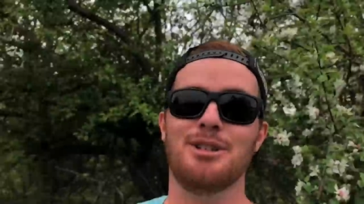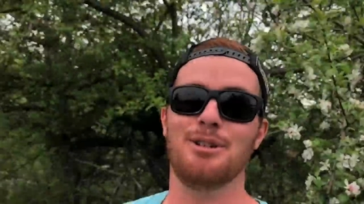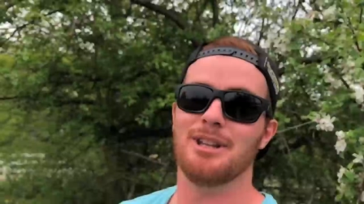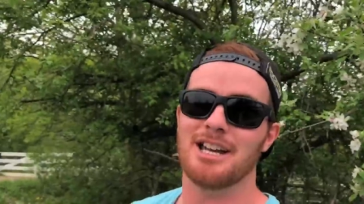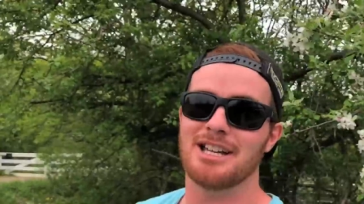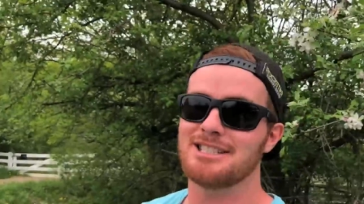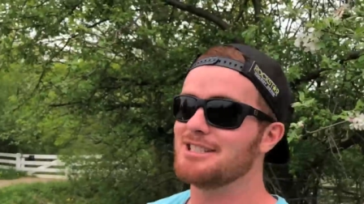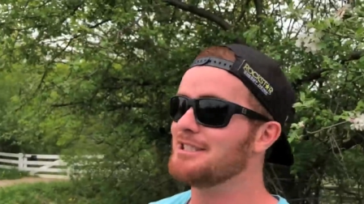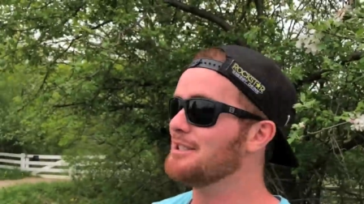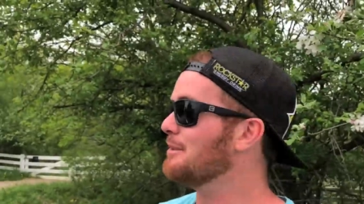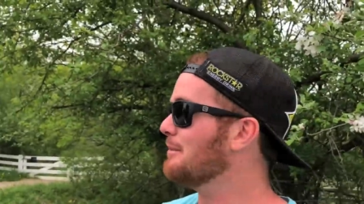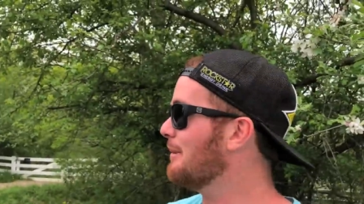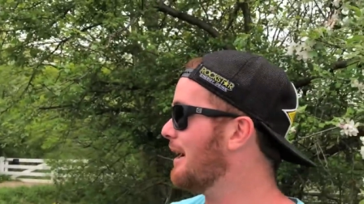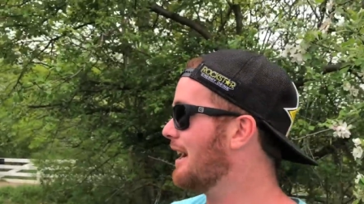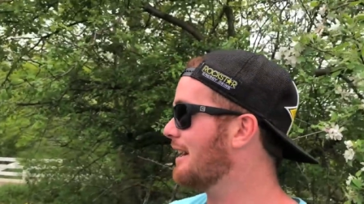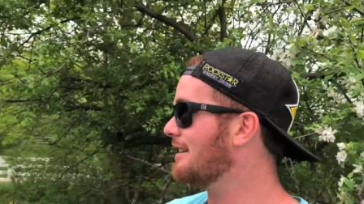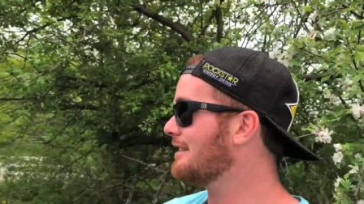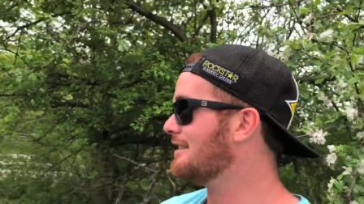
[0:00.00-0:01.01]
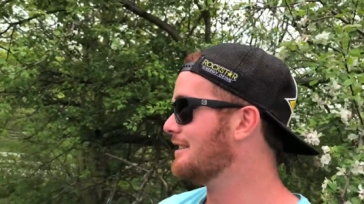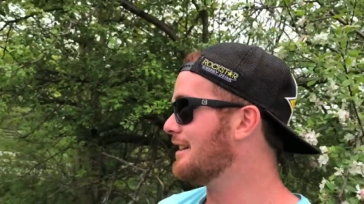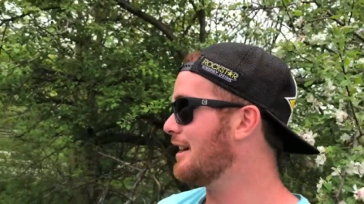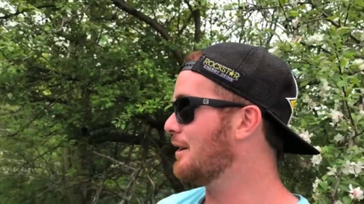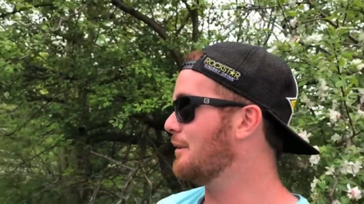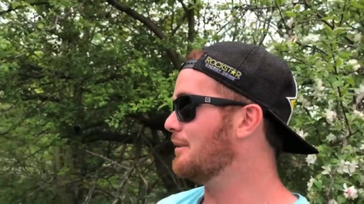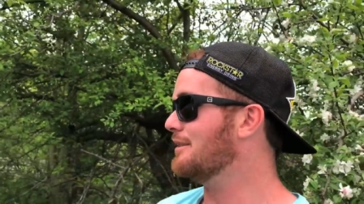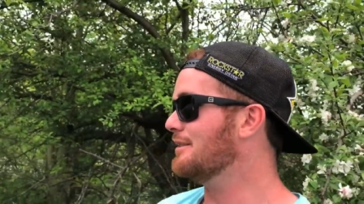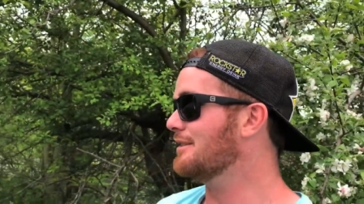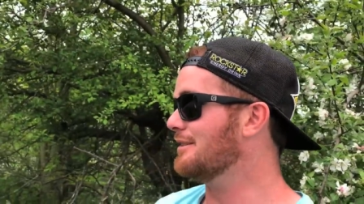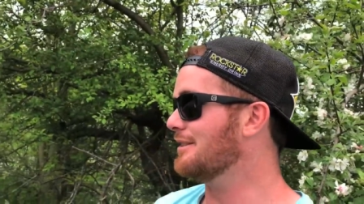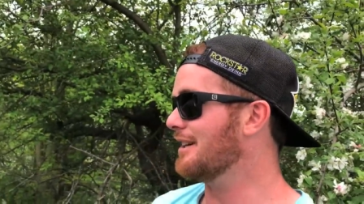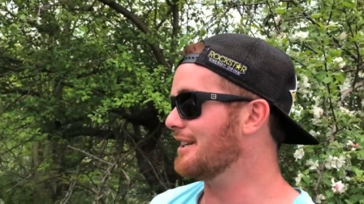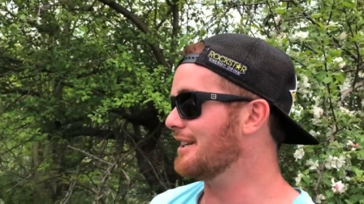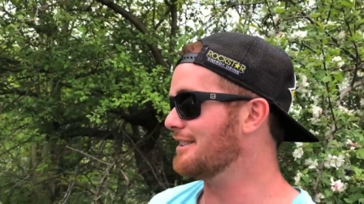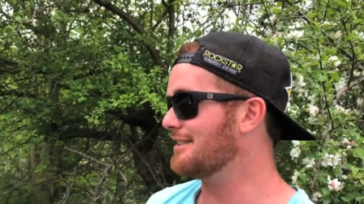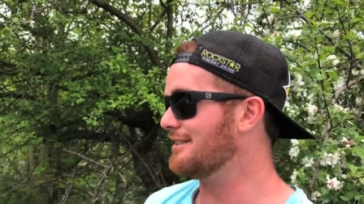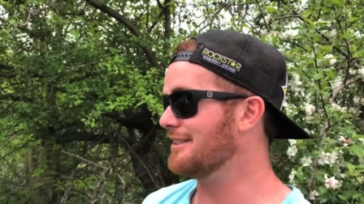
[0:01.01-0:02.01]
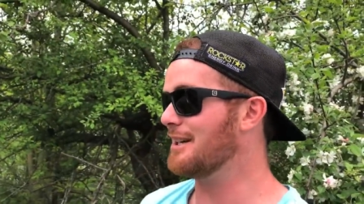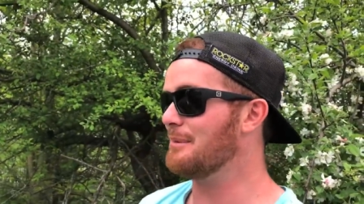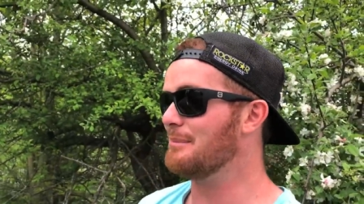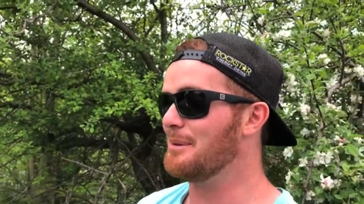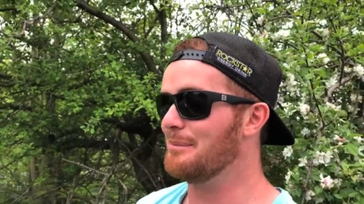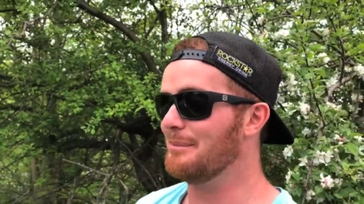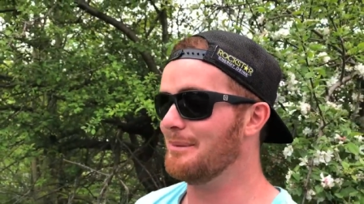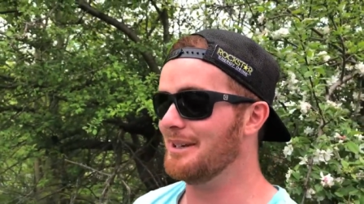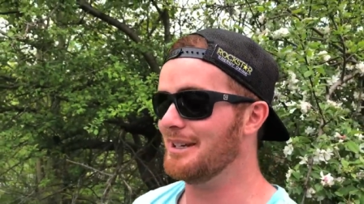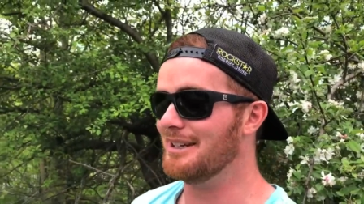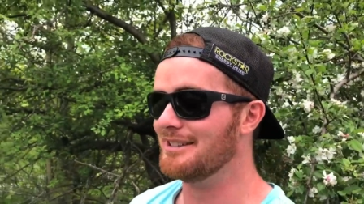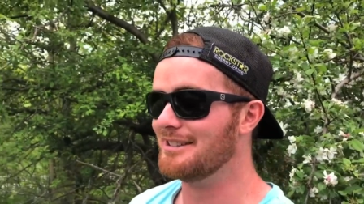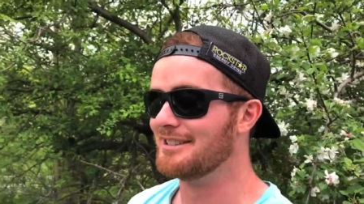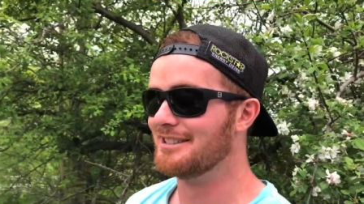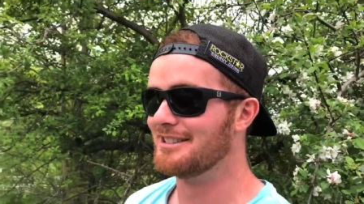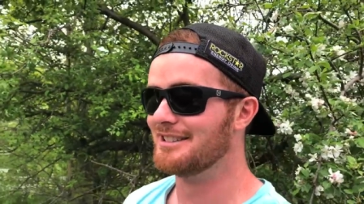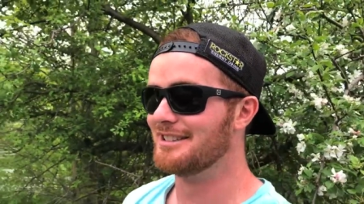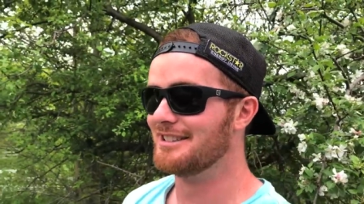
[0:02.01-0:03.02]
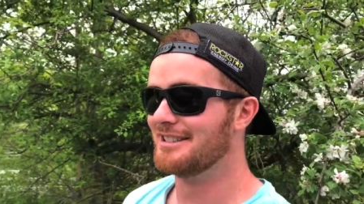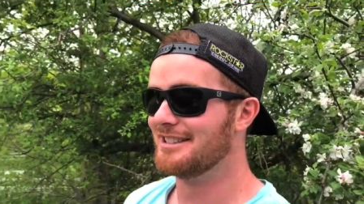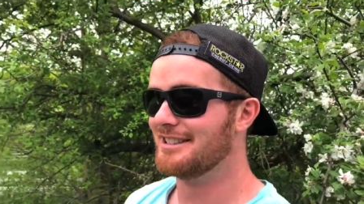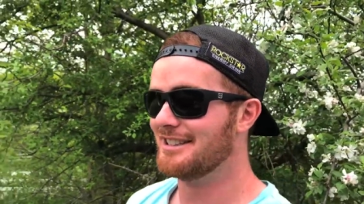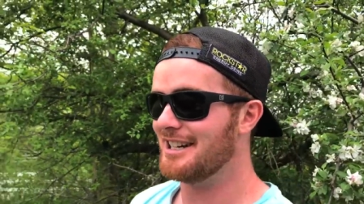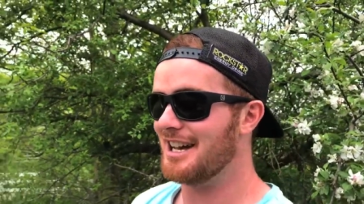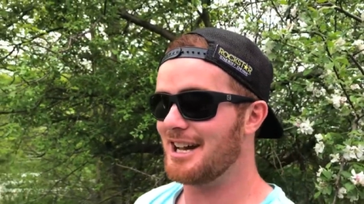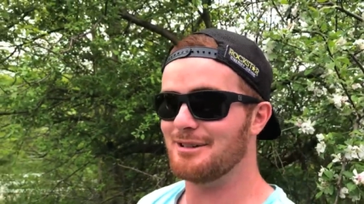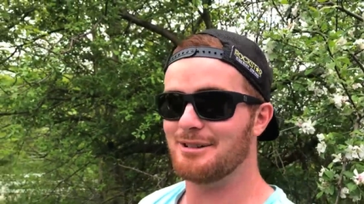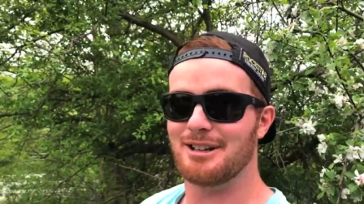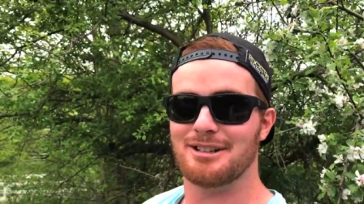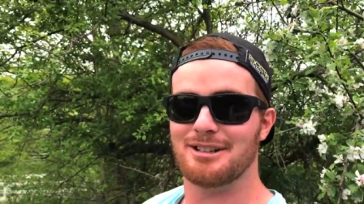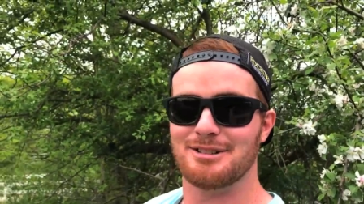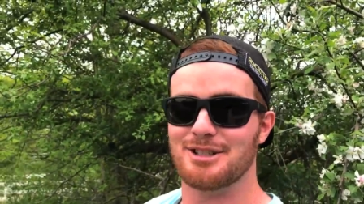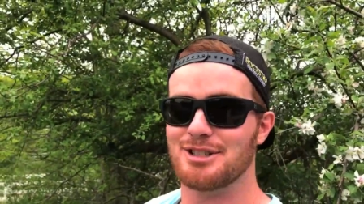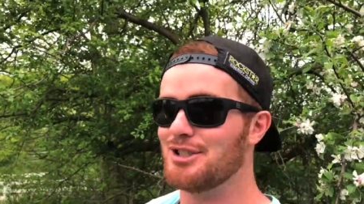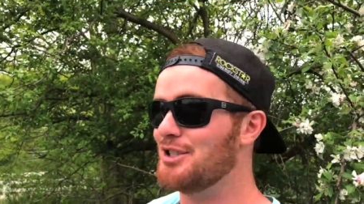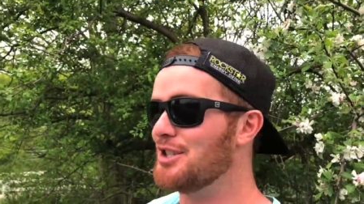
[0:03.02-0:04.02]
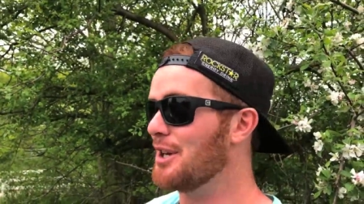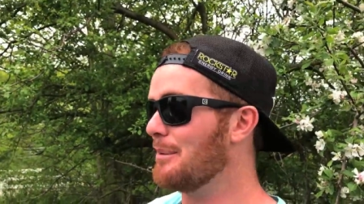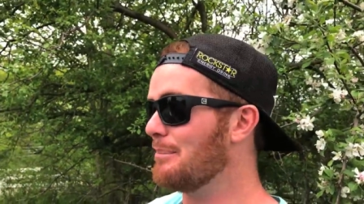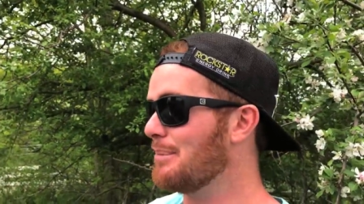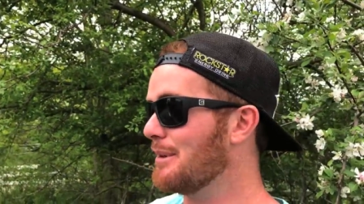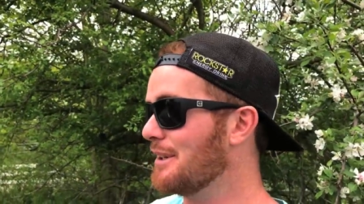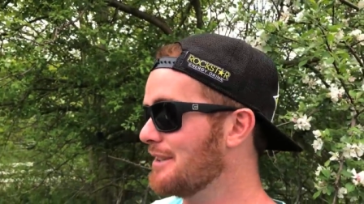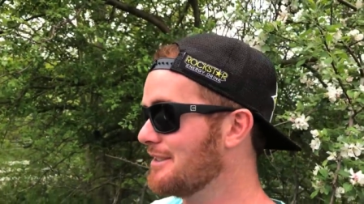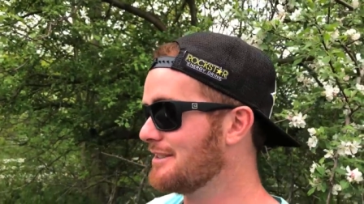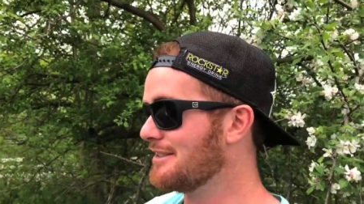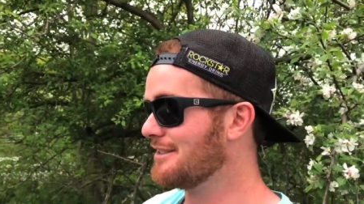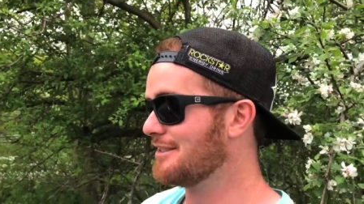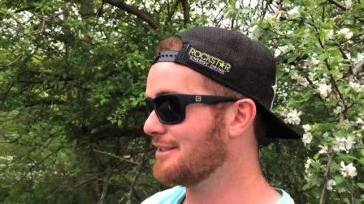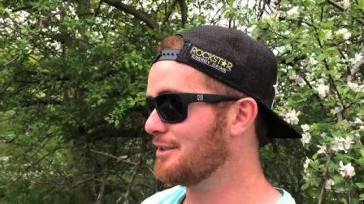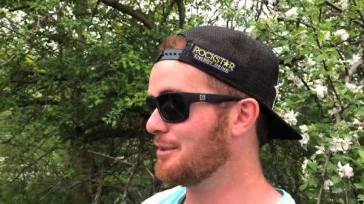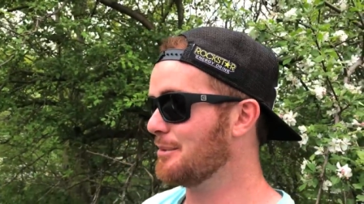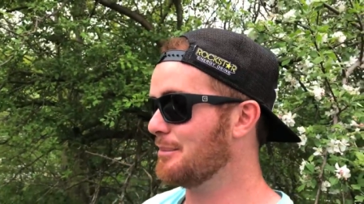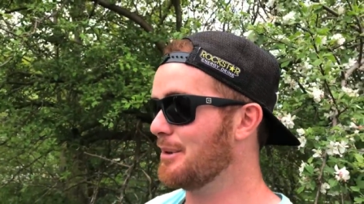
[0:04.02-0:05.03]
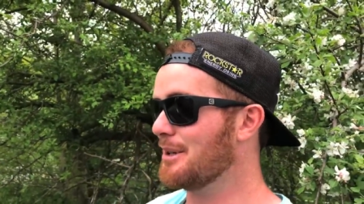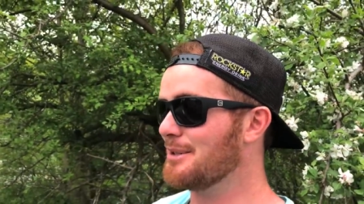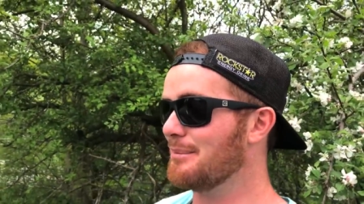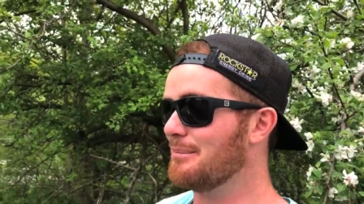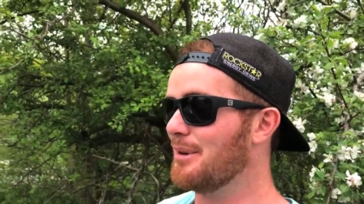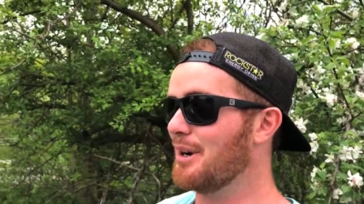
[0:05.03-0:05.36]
do that to you, Matt. I wouldn't do that to you. That'd be mean. I'd rather just jump it, do a bunch of